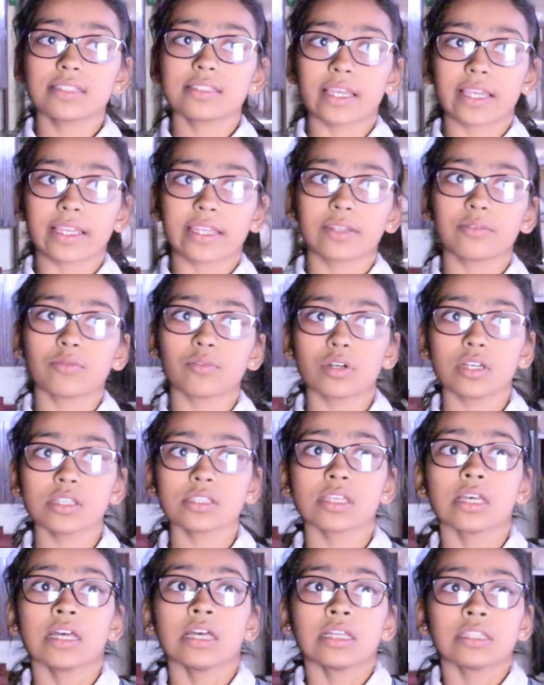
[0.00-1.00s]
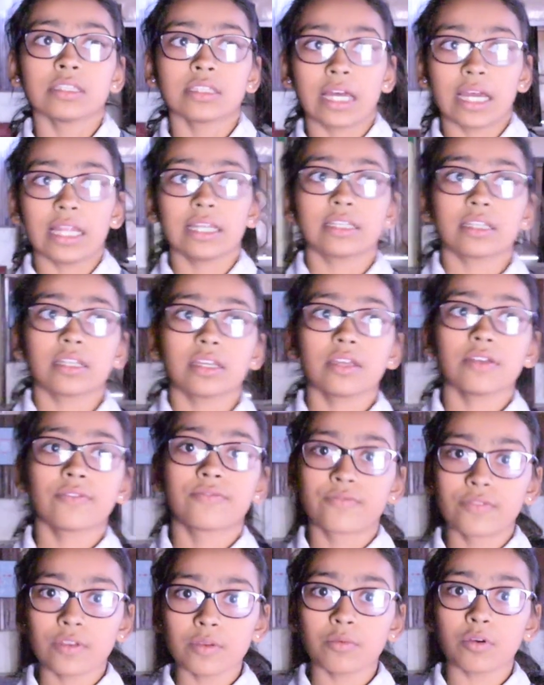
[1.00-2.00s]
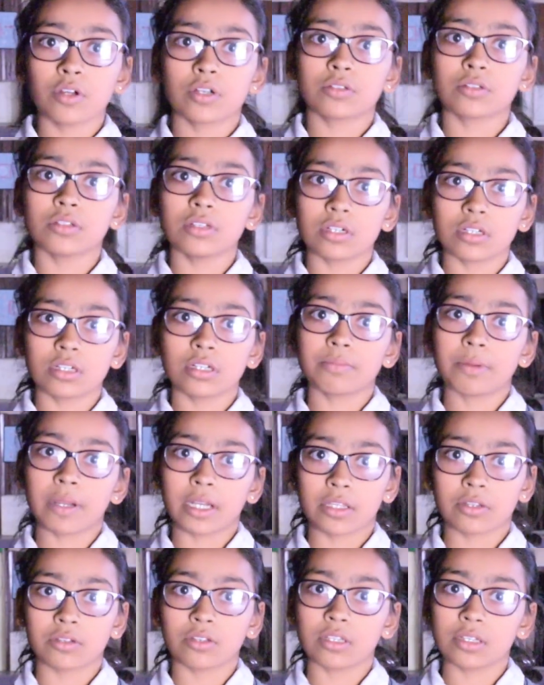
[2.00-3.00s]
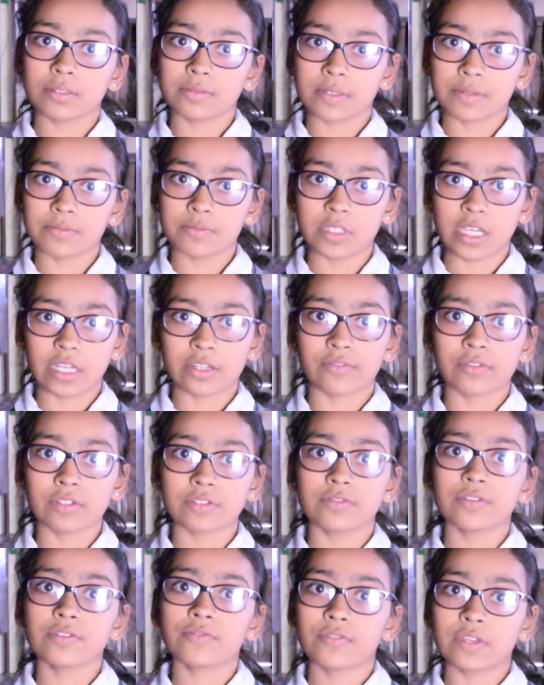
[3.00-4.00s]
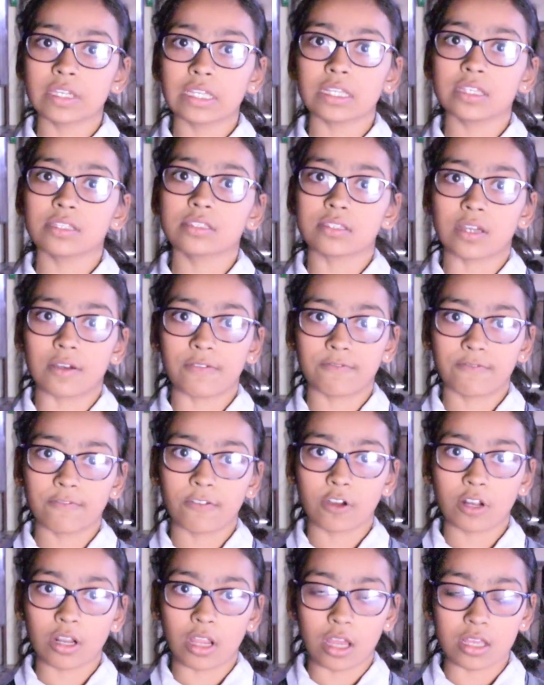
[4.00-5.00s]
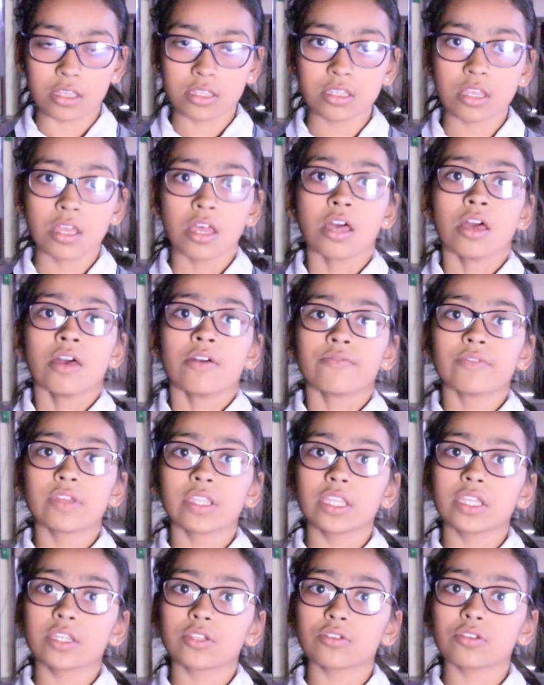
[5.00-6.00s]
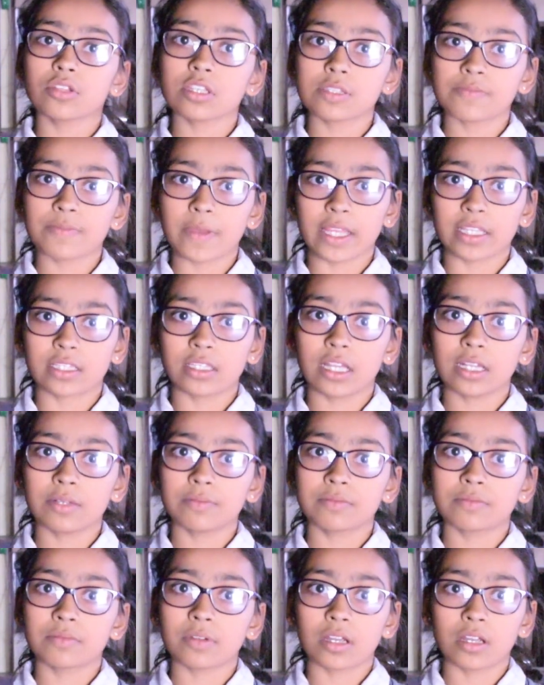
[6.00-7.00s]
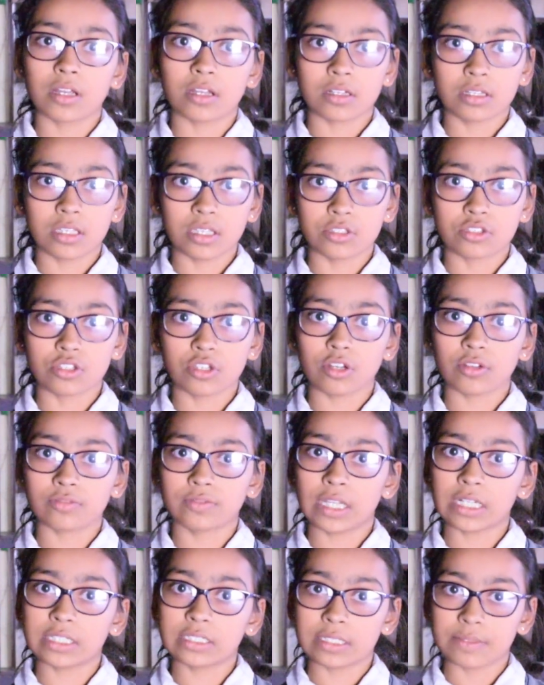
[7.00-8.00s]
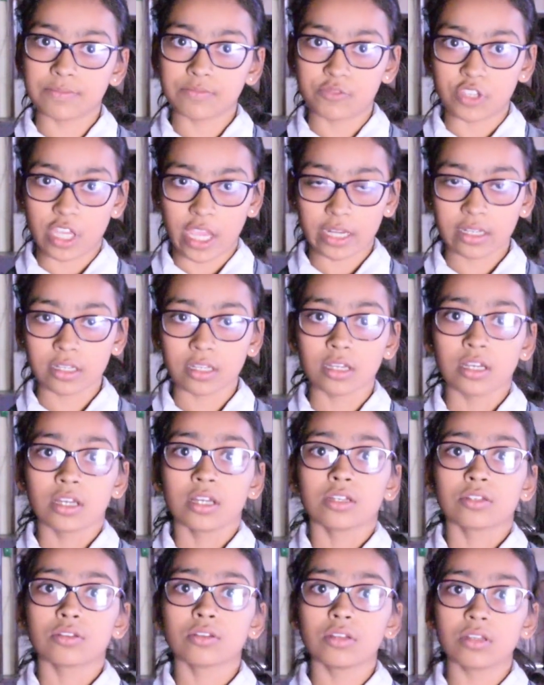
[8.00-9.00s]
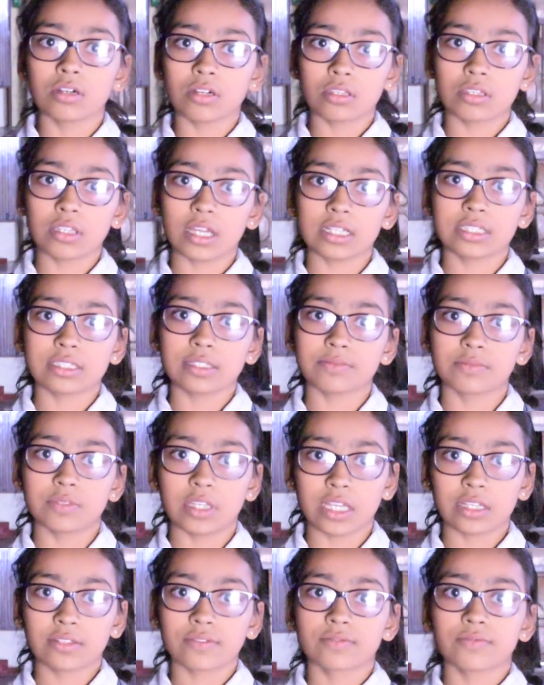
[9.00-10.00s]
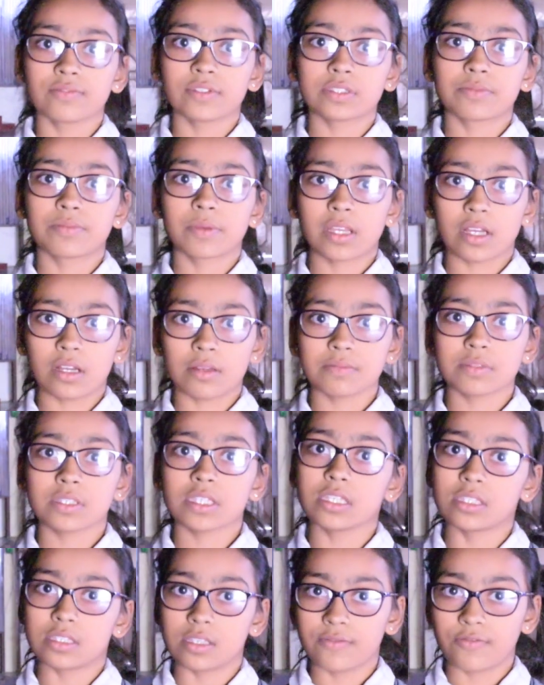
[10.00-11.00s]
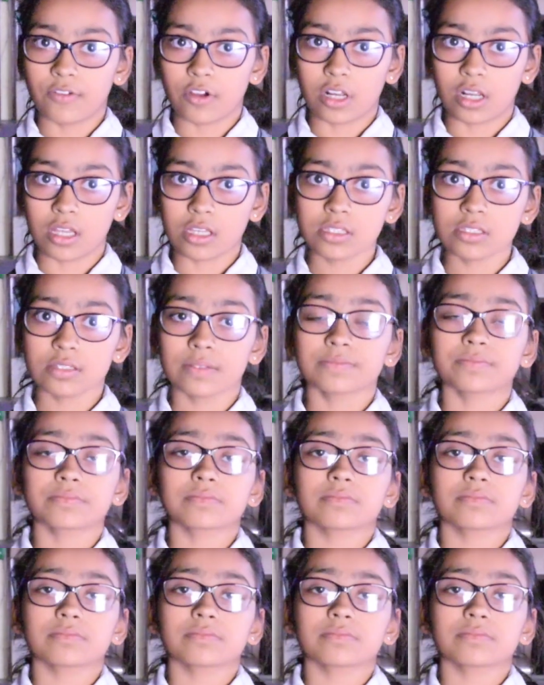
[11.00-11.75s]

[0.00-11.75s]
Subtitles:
the second was that if we want to learn a particular subject which we feel is tough for us, we need to respect that teacher of that subject to learn that subject which becomes easy for us.